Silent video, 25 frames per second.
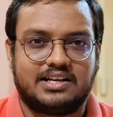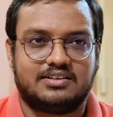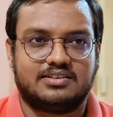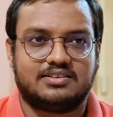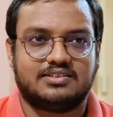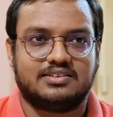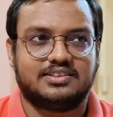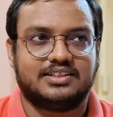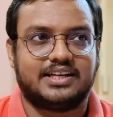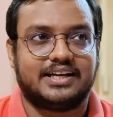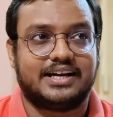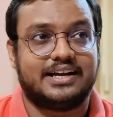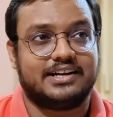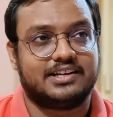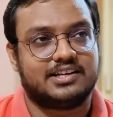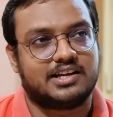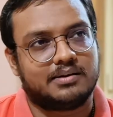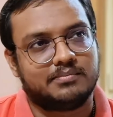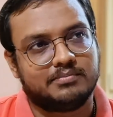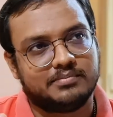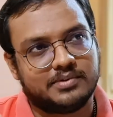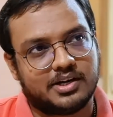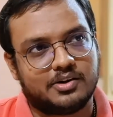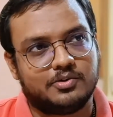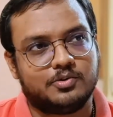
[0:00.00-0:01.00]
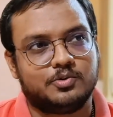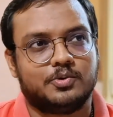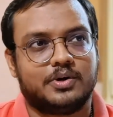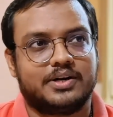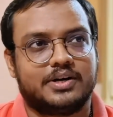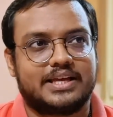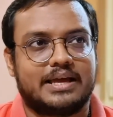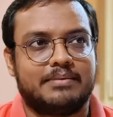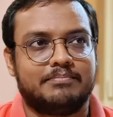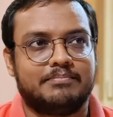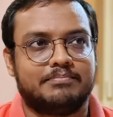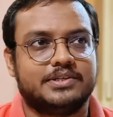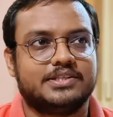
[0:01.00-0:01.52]
that had come down to our
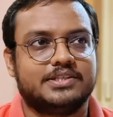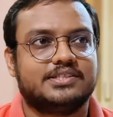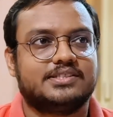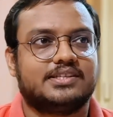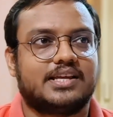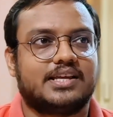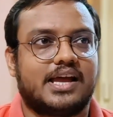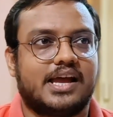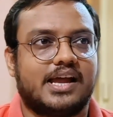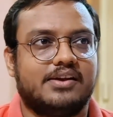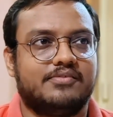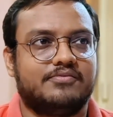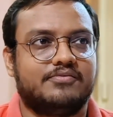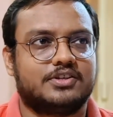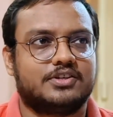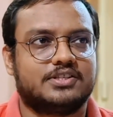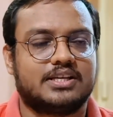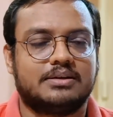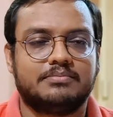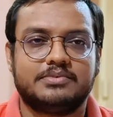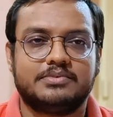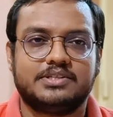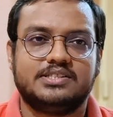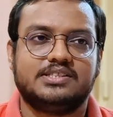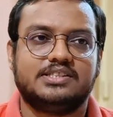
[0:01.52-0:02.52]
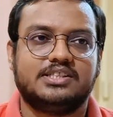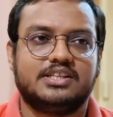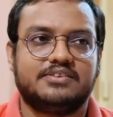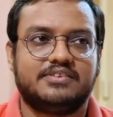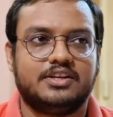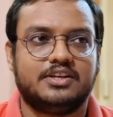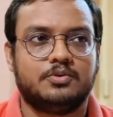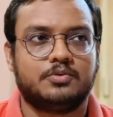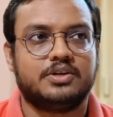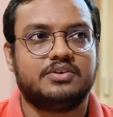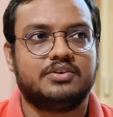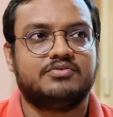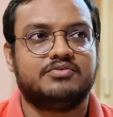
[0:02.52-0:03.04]
campus, and for some reason they were
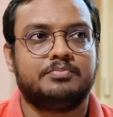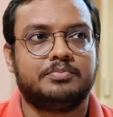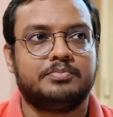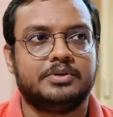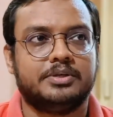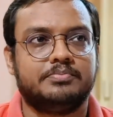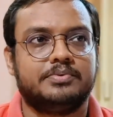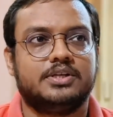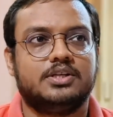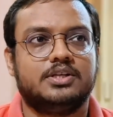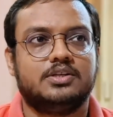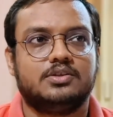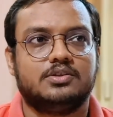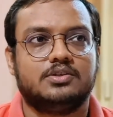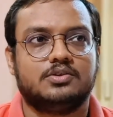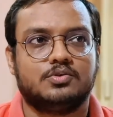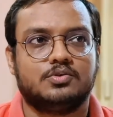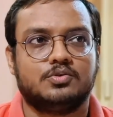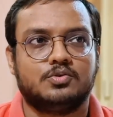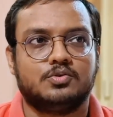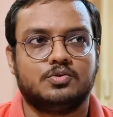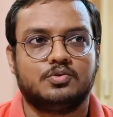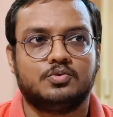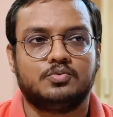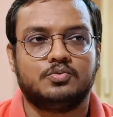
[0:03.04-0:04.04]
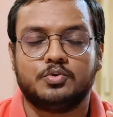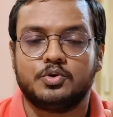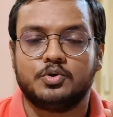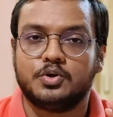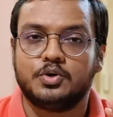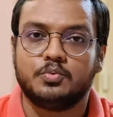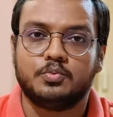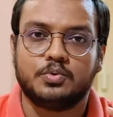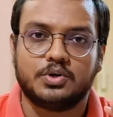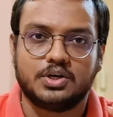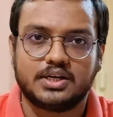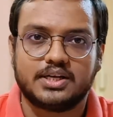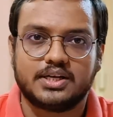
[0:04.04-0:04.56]
looking for people who would
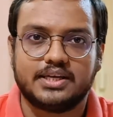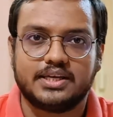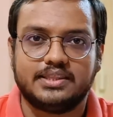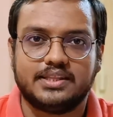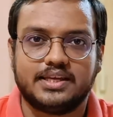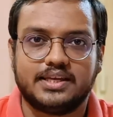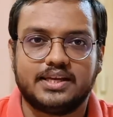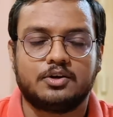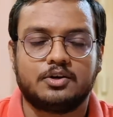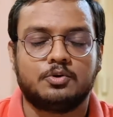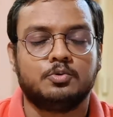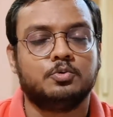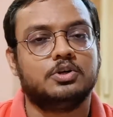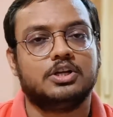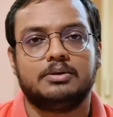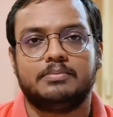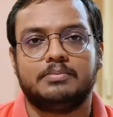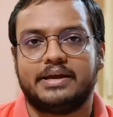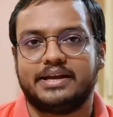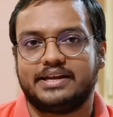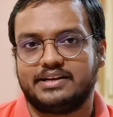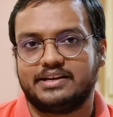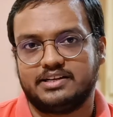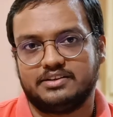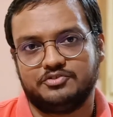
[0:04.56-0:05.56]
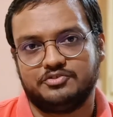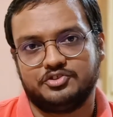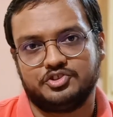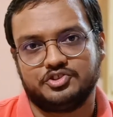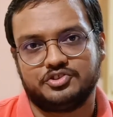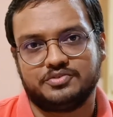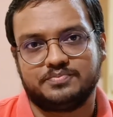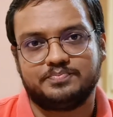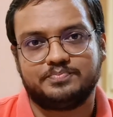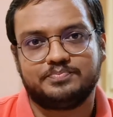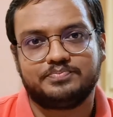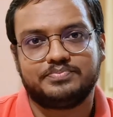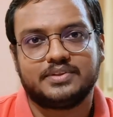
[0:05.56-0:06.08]
work in their rural banking division.
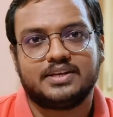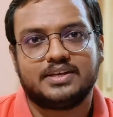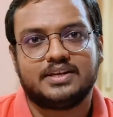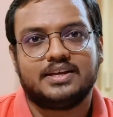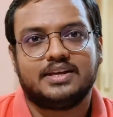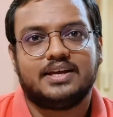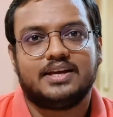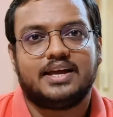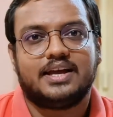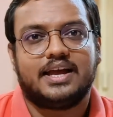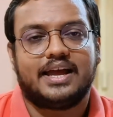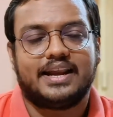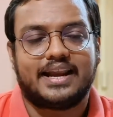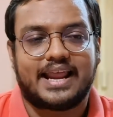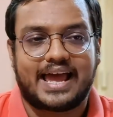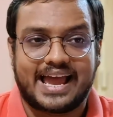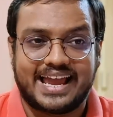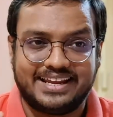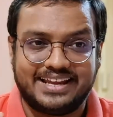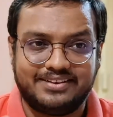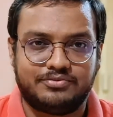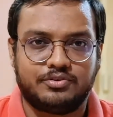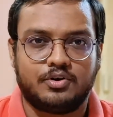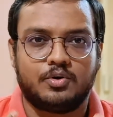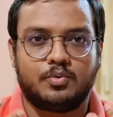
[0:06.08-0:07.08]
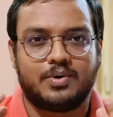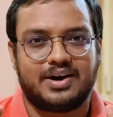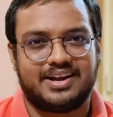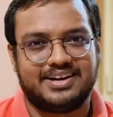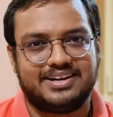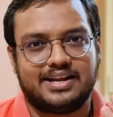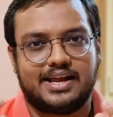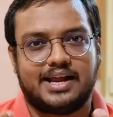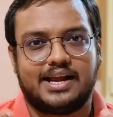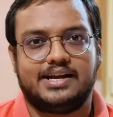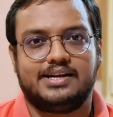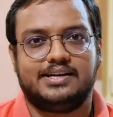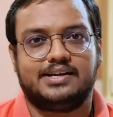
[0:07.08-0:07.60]
And I, for one,
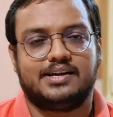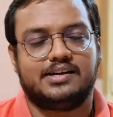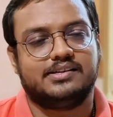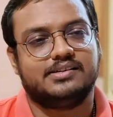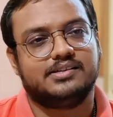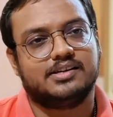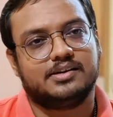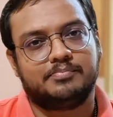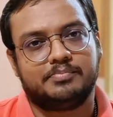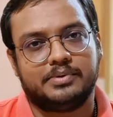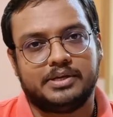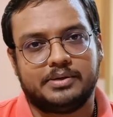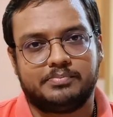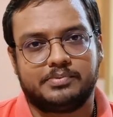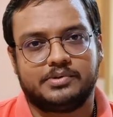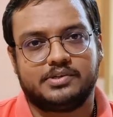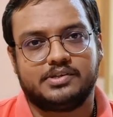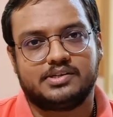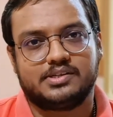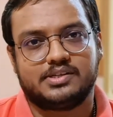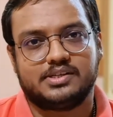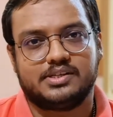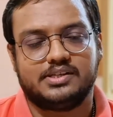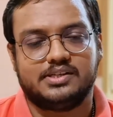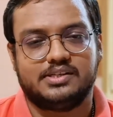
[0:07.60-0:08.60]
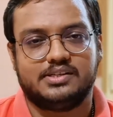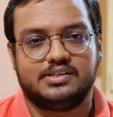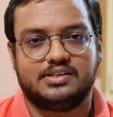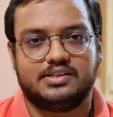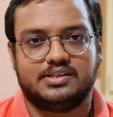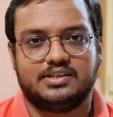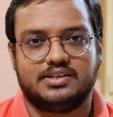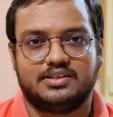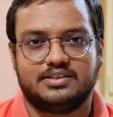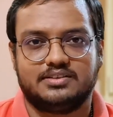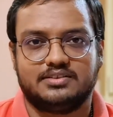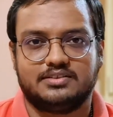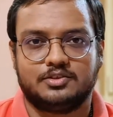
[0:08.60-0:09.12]
had done a paper in
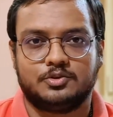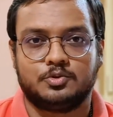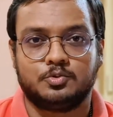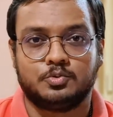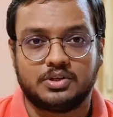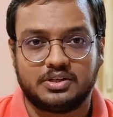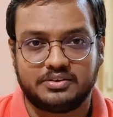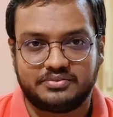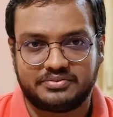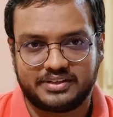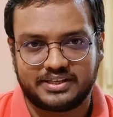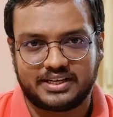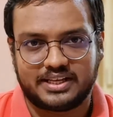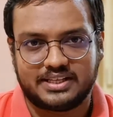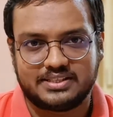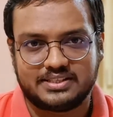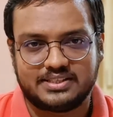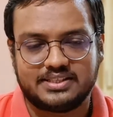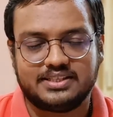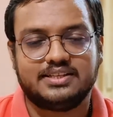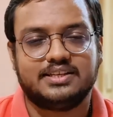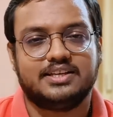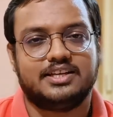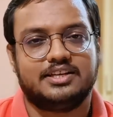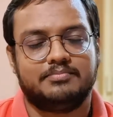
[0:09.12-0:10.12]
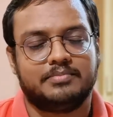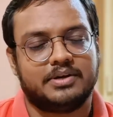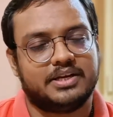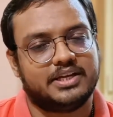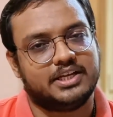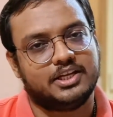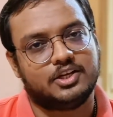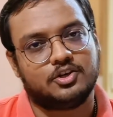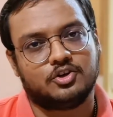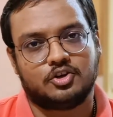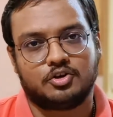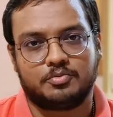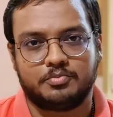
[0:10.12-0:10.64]
rural financing in my
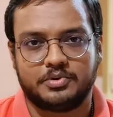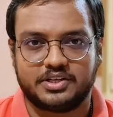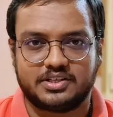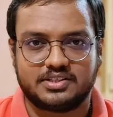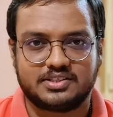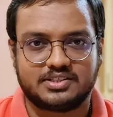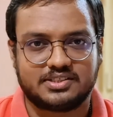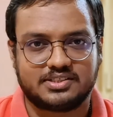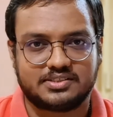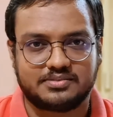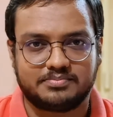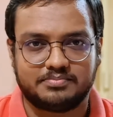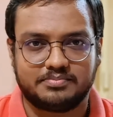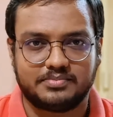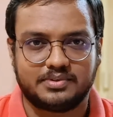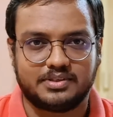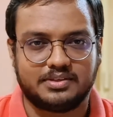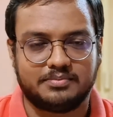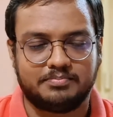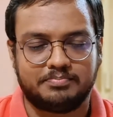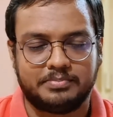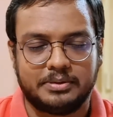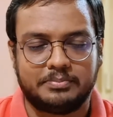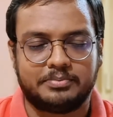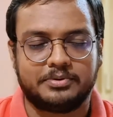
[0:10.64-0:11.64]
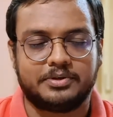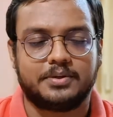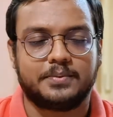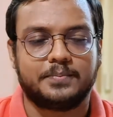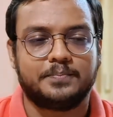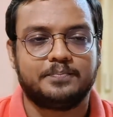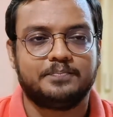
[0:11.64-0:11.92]
economics paper.